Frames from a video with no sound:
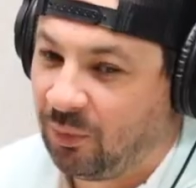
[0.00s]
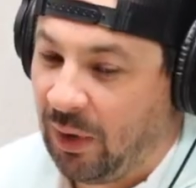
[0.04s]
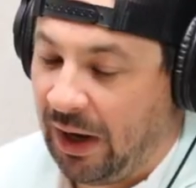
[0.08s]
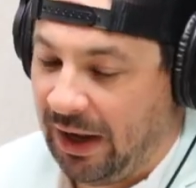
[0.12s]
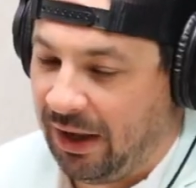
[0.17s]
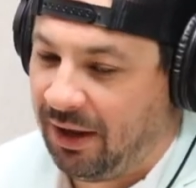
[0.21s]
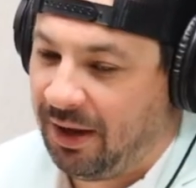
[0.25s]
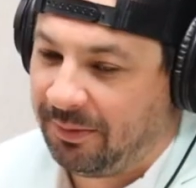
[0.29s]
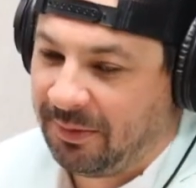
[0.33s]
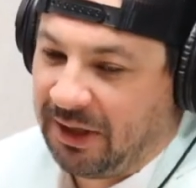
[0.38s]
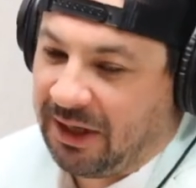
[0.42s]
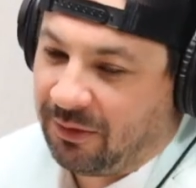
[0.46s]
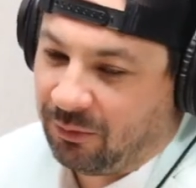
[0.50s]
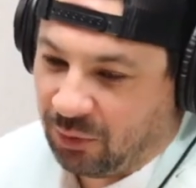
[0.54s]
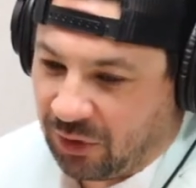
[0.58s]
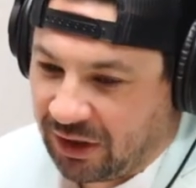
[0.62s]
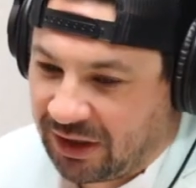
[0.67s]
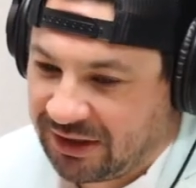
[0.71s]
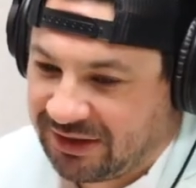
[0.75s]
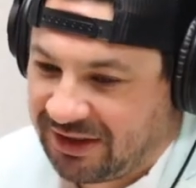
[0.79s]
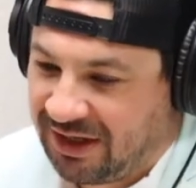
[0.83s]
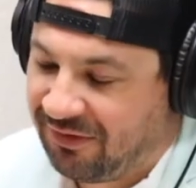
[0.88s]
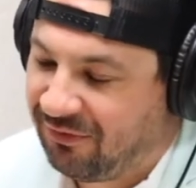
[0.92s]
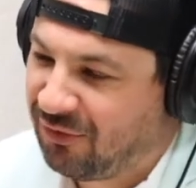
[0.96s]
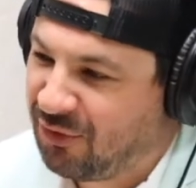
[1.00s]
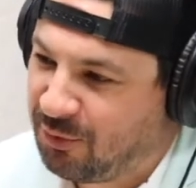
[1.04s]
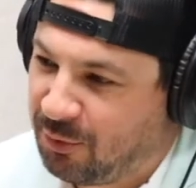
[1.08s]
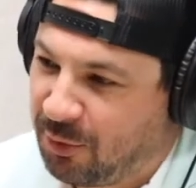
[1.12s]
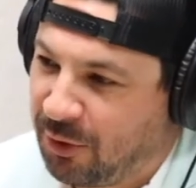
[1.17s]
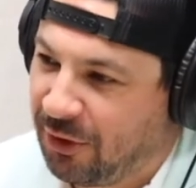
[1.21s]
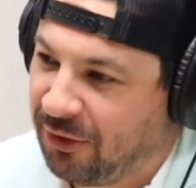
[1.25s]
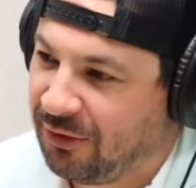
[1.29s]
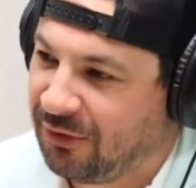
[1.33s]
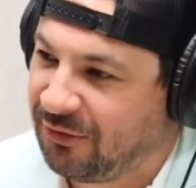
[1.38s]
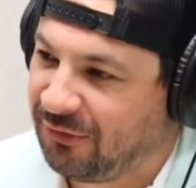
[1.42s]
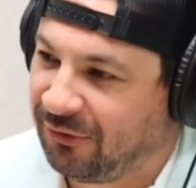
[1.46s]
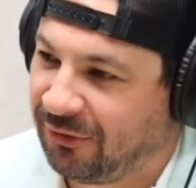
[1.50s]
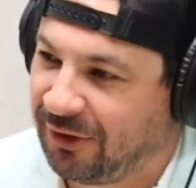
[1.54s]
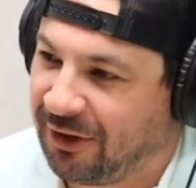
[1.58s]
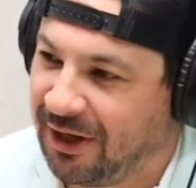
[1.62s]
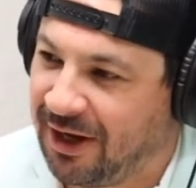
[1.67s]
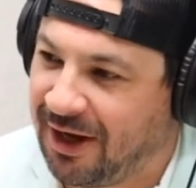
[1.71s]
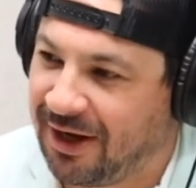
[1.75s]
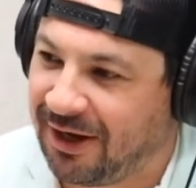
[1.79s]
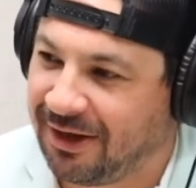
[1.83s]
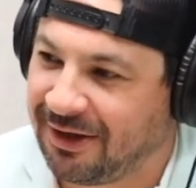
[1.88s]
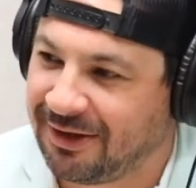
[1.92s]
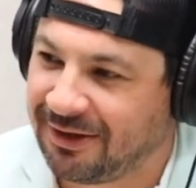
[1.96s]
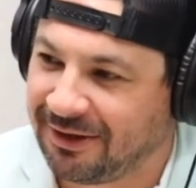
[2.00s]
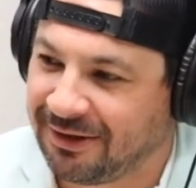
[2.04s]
Well, I mean, we're gonna save the spoilers for later.